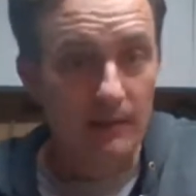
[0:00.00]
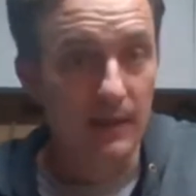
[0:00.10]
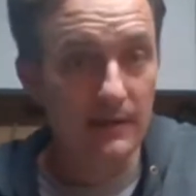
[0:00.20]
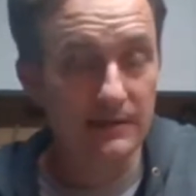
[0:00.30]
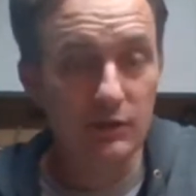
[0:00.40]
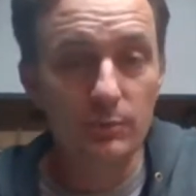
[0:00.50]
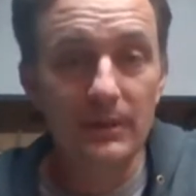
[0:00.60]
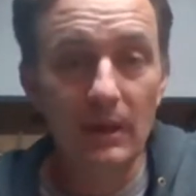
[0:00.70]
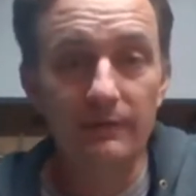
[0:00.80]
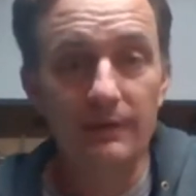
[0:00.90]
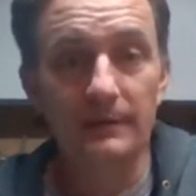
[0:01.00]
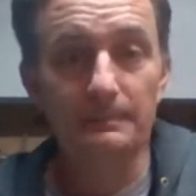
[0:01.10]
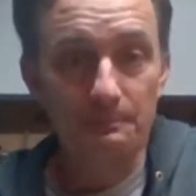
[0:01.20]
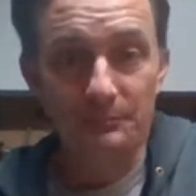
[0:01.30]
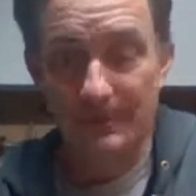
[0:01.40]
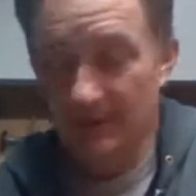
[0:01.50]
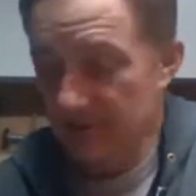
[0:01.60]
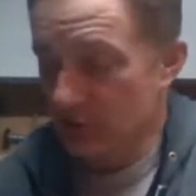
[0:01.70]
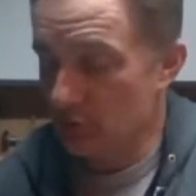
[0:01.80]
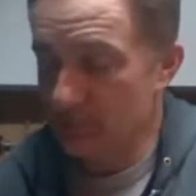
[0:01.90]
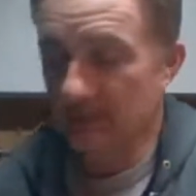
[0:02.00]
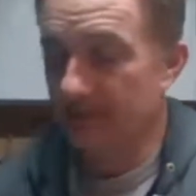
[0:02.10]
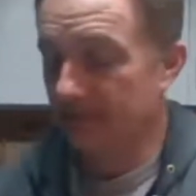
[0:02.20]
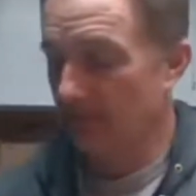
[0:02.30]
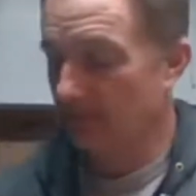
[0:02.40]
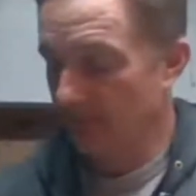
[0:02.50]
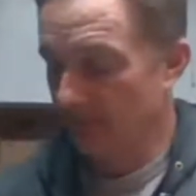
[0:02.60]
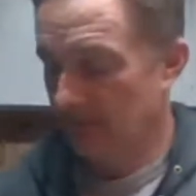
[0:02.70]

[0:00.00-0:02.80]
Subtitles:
that is a human lifetime. That is a human lifetime.